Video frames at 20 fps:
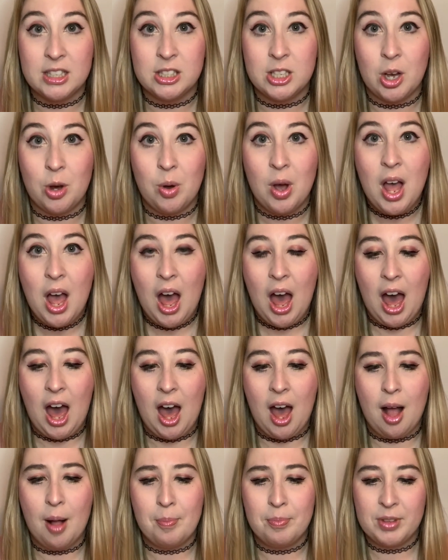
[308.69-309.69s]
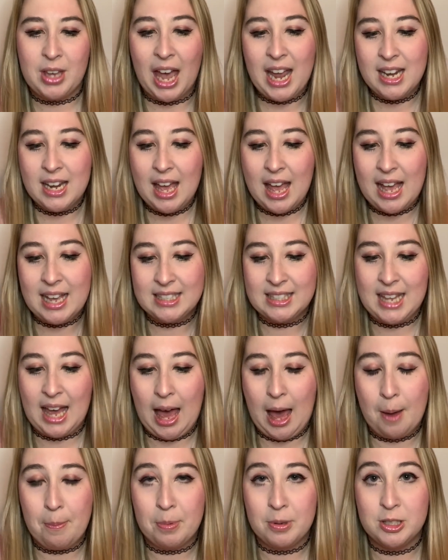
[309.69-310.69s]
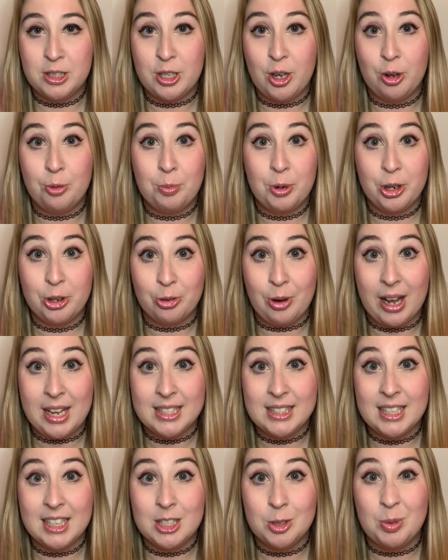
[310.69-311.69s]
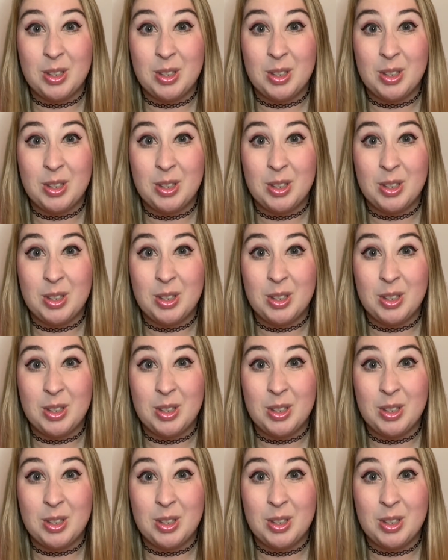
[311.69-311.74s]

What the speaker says: So kind of as the episode progresses,